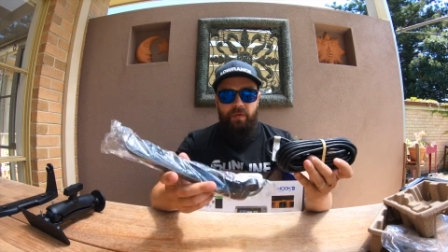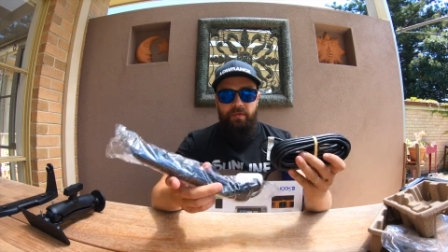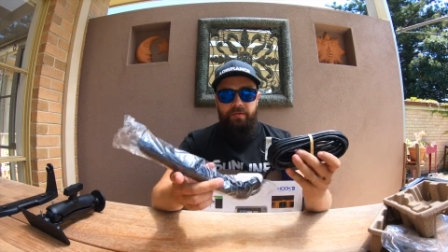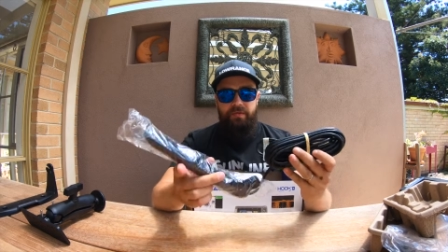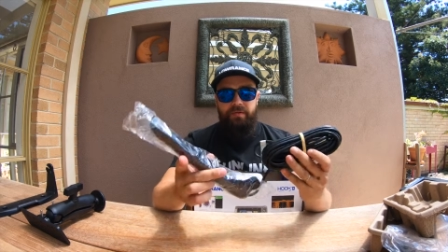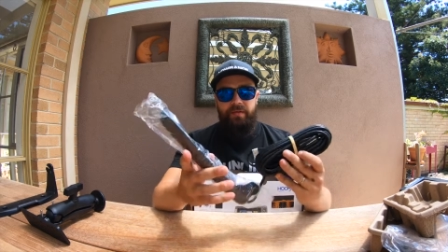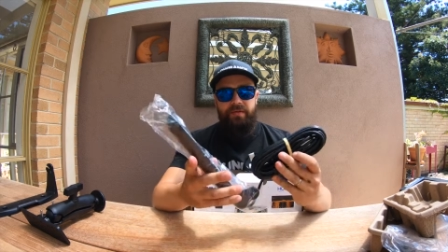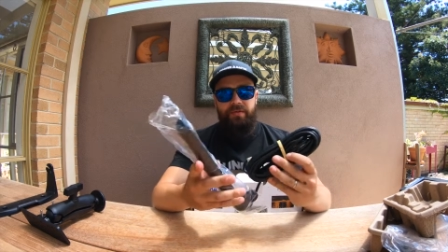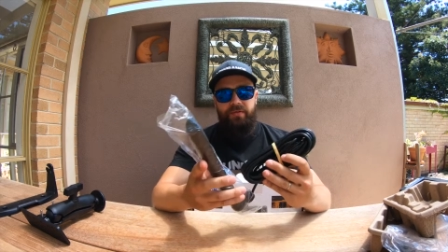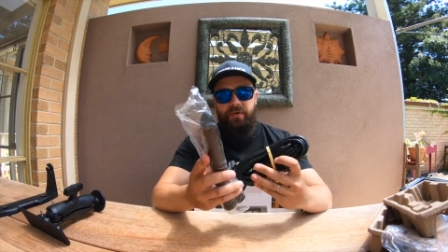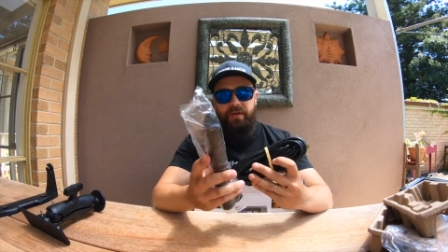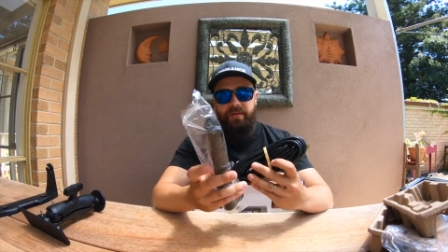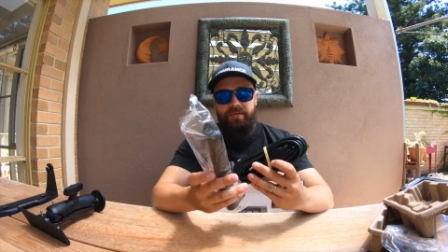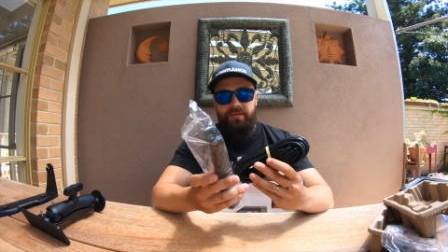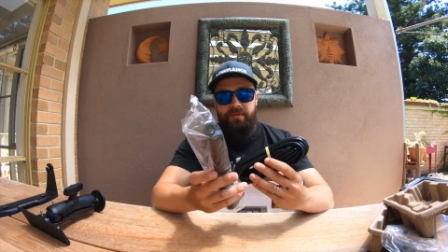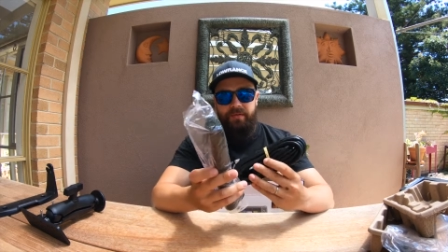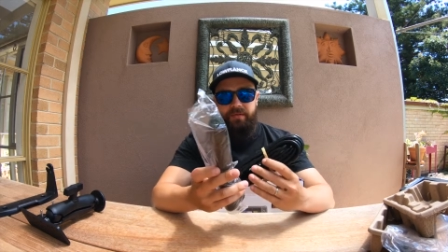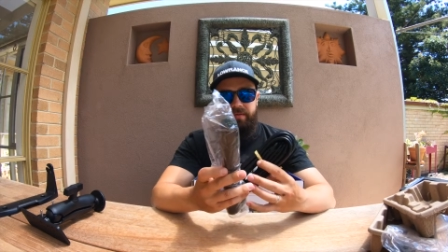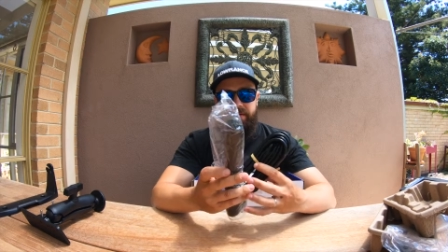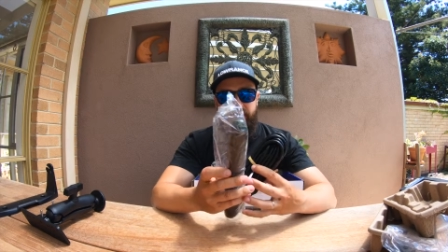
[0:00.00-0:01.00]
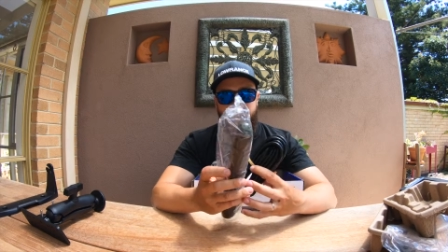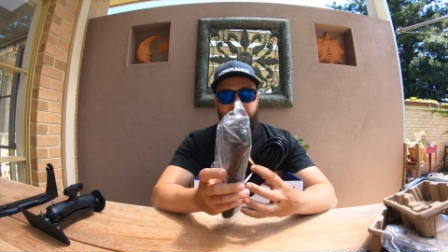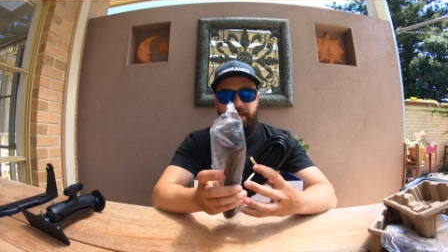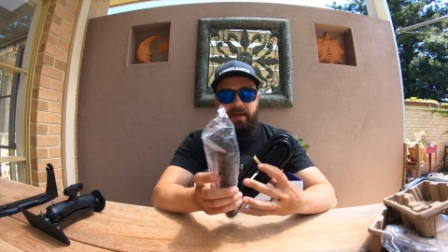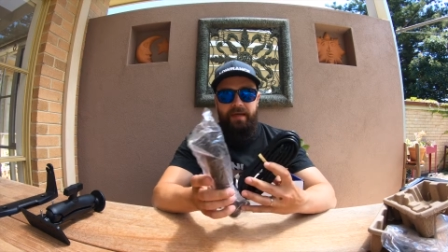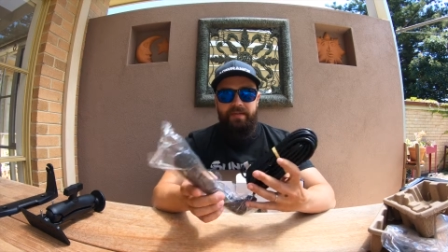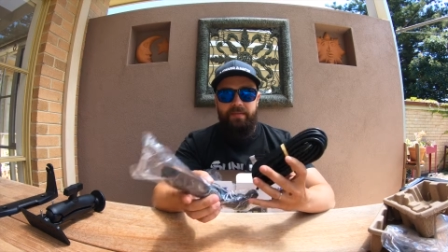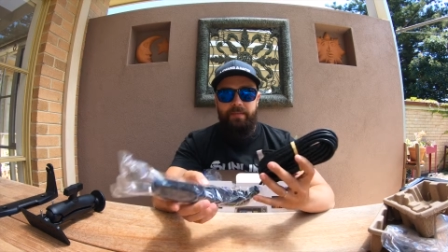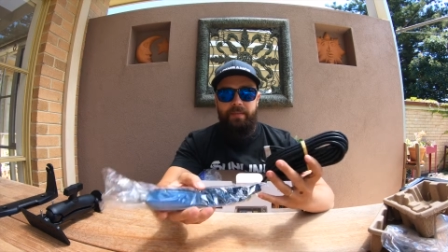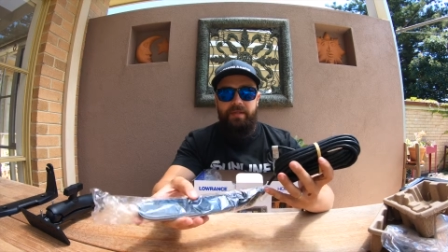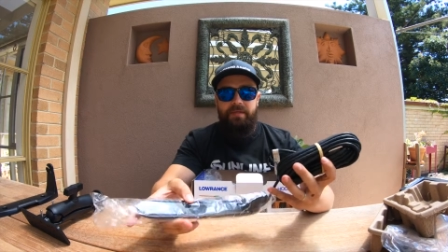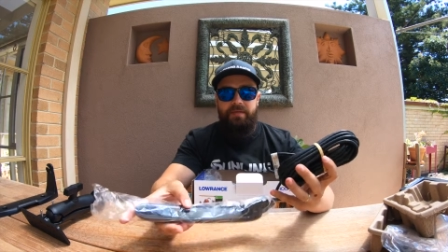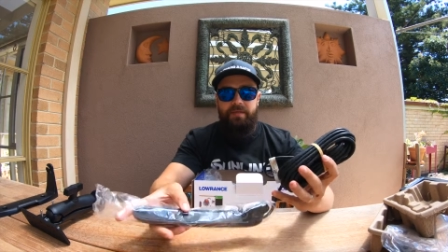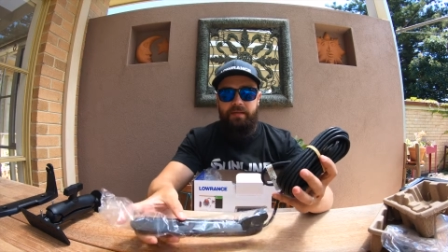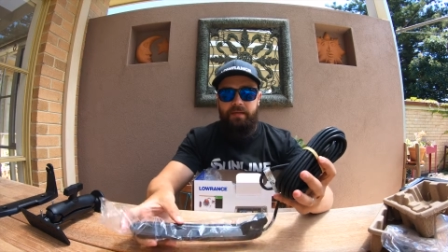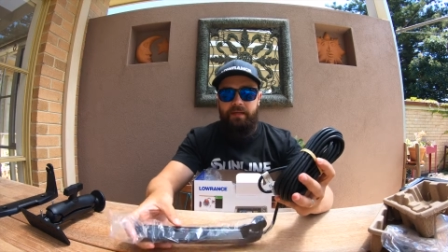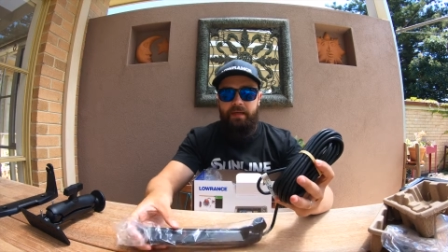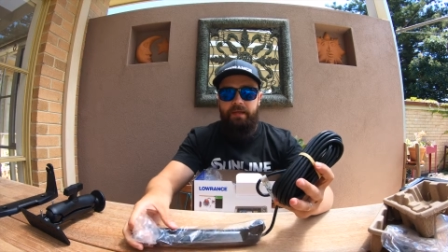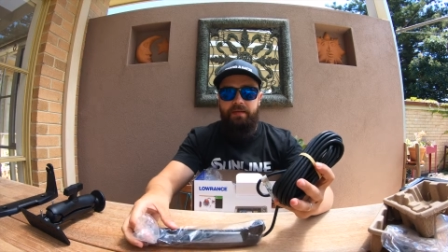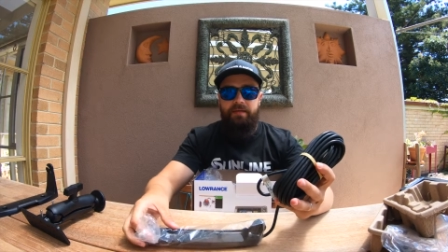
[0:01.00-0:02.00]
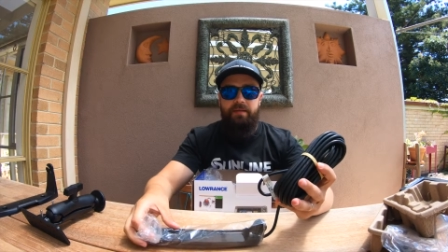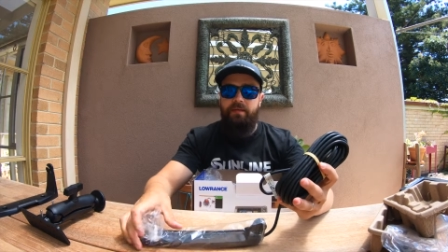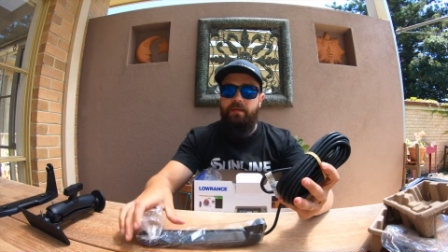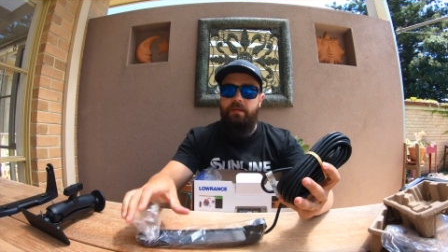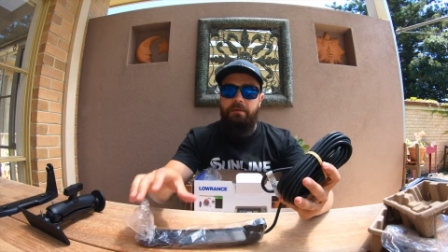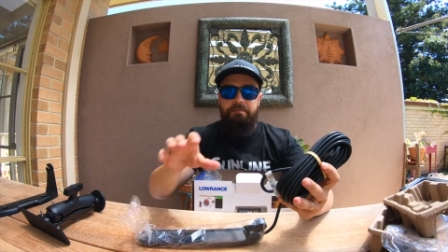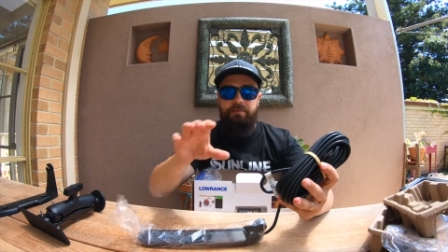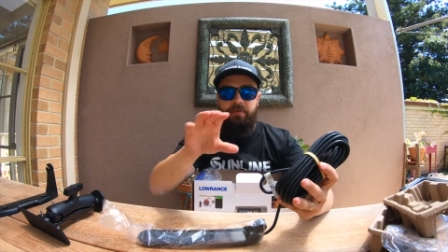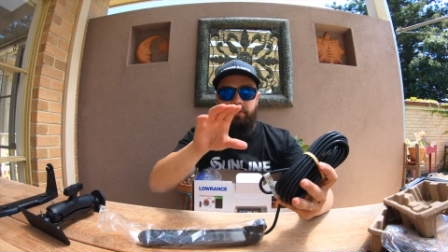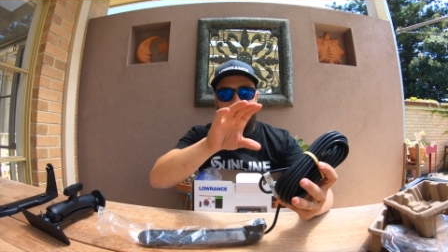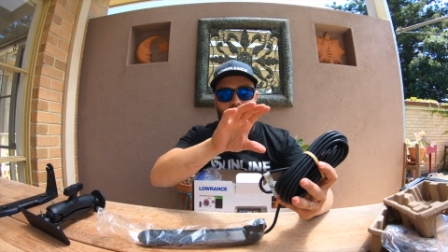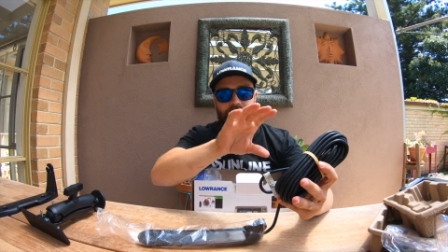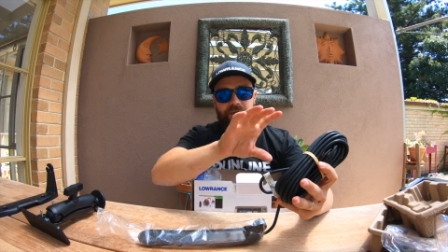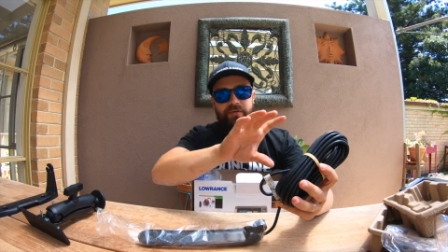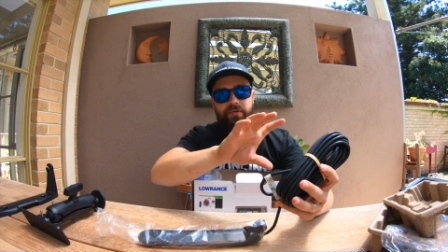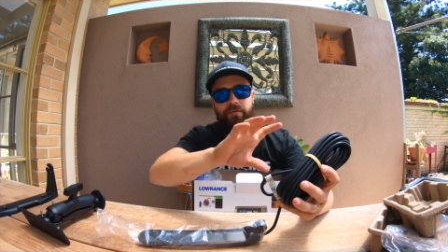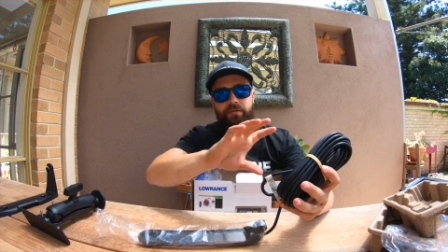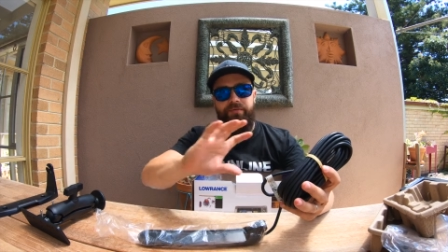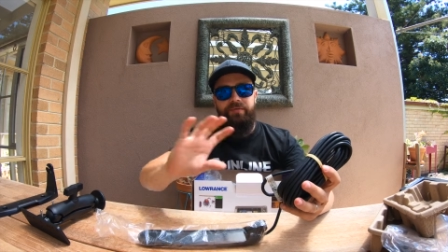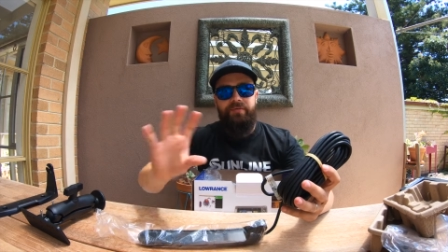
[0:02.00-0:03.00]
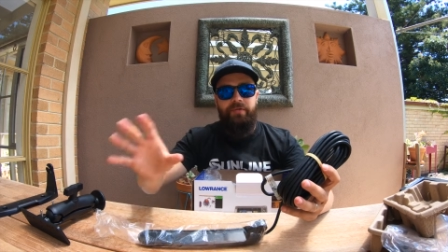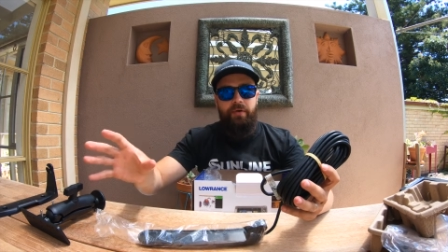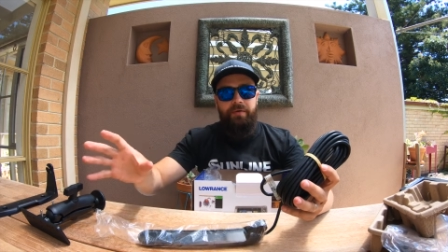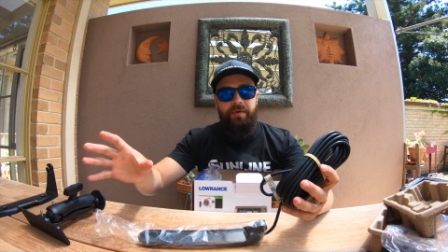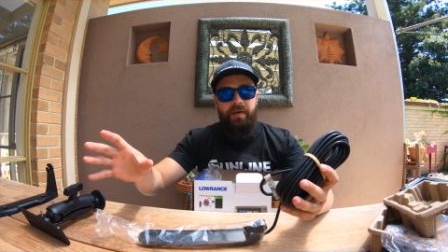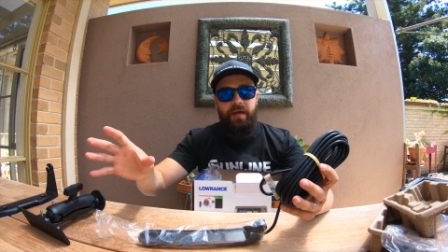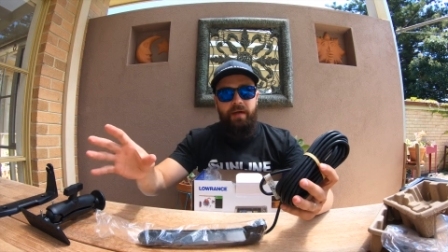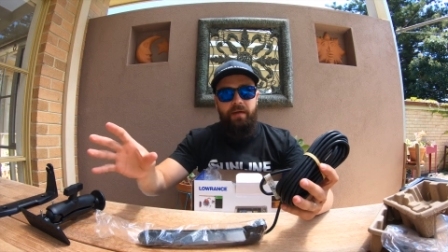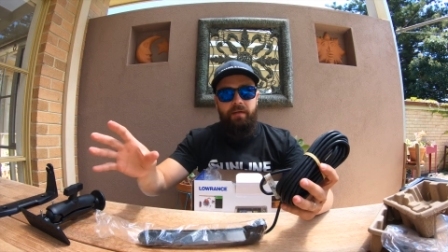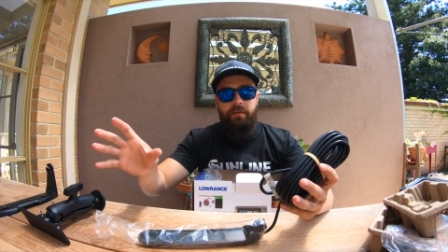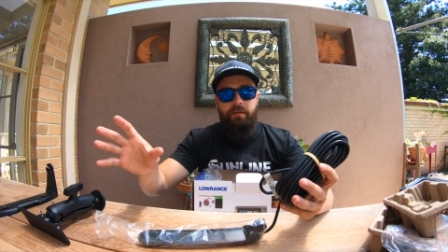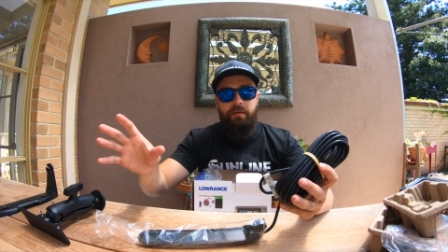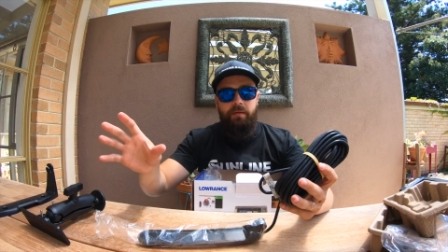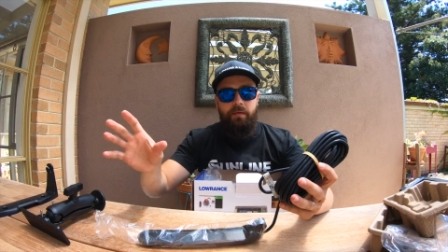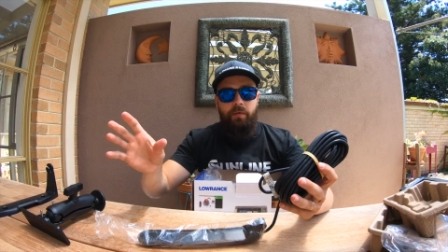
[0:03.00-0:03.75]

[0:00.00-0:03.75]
So this transducer allows me to get traditional sonar